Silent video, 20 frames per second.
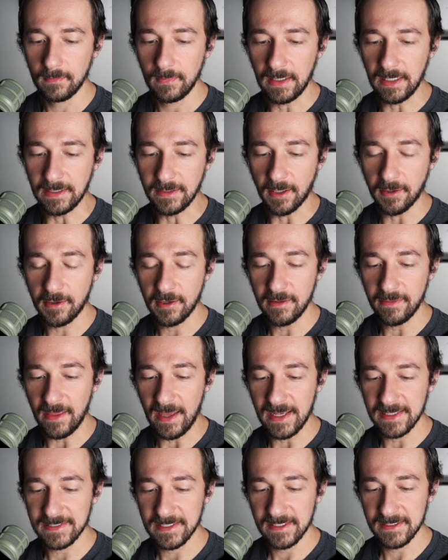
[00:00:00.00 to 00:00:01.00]
And underneath
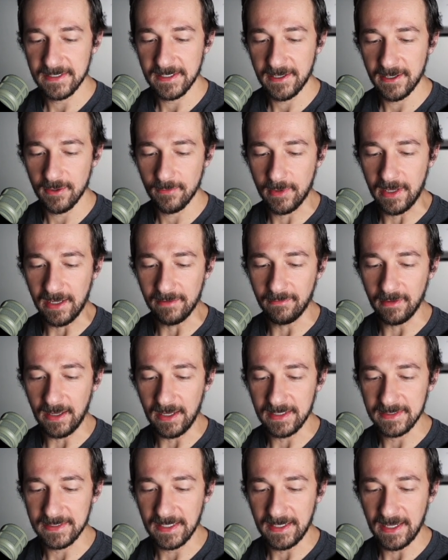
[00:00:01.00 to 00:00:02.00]
Assets here, we have
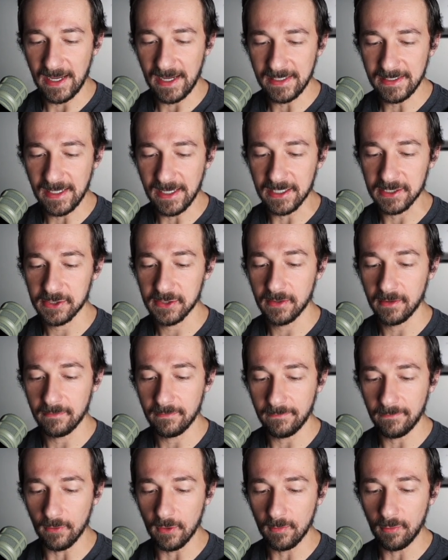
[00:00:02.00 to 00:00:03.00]

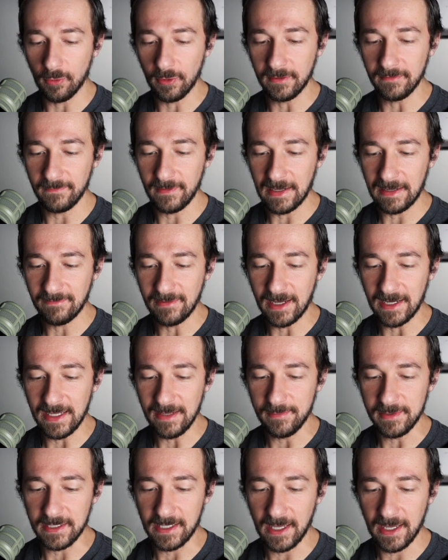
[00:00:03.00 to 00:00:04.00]

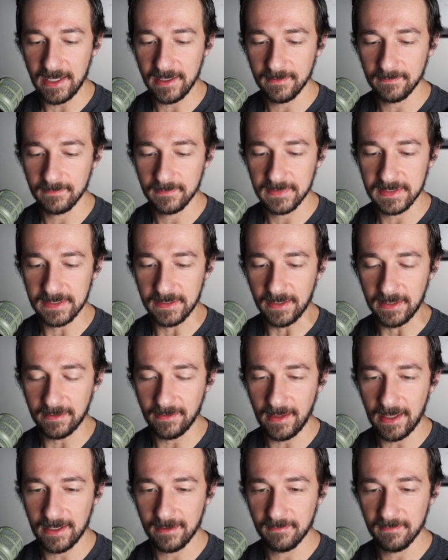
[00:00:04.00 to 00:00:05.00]
SAI-4.5.apk. Select
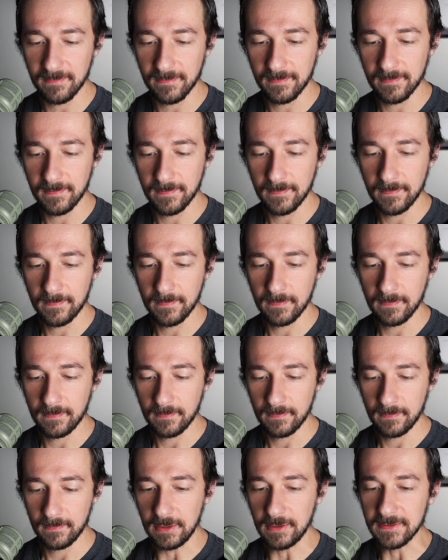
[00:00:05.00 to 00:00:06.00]
that.
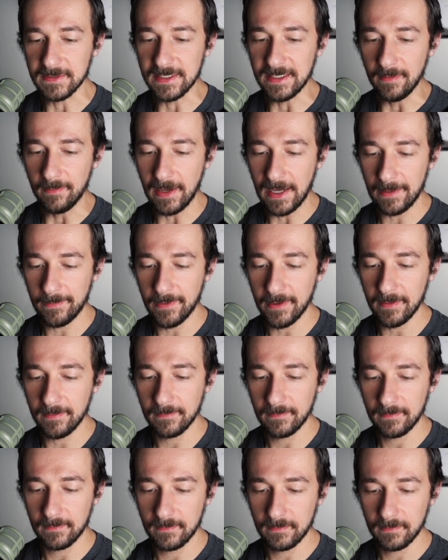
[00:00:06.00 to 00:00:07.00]
You'll see the
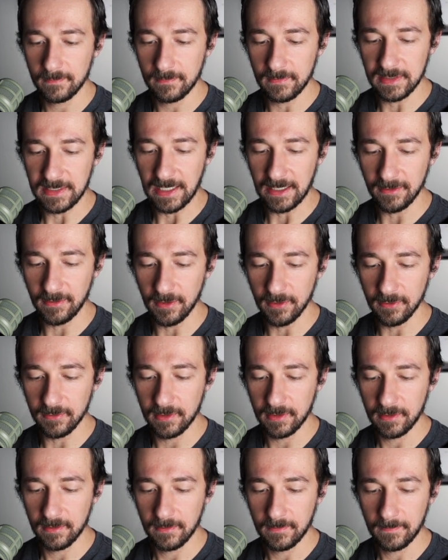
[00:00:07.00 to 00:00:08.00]
pop-up,
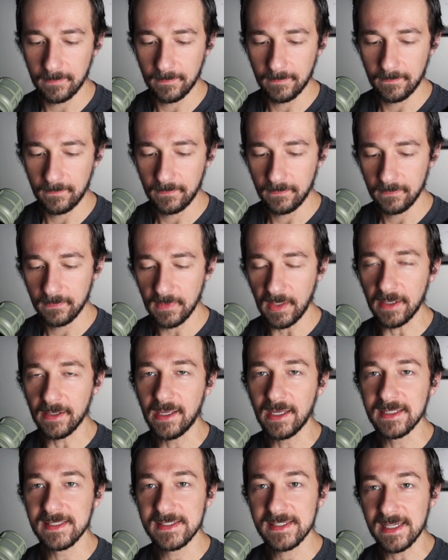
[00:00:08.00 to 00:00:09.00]
Download.
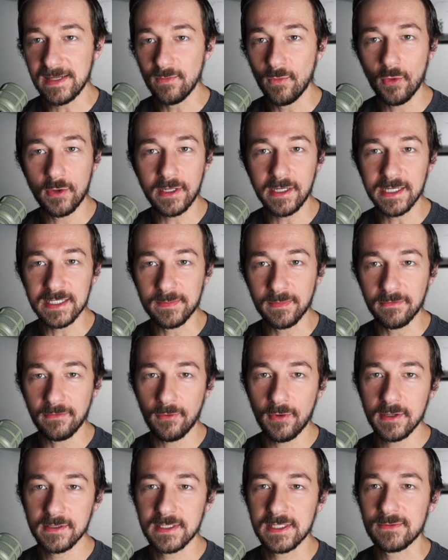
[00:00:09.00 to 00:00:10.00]
Again, same warning as
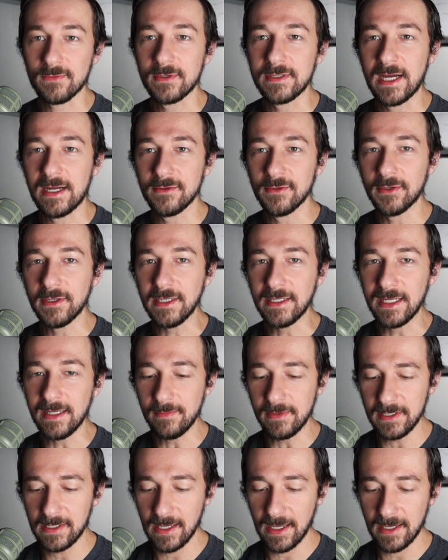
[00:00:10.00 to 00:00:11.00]
before since we're downloading an
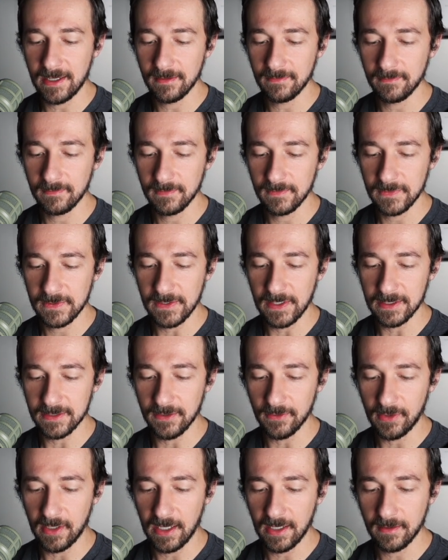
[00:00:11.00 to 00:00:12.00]
APK. Select
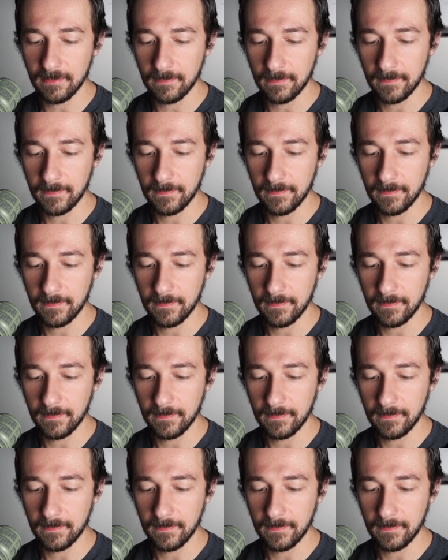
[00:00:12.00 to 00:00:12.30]
OK.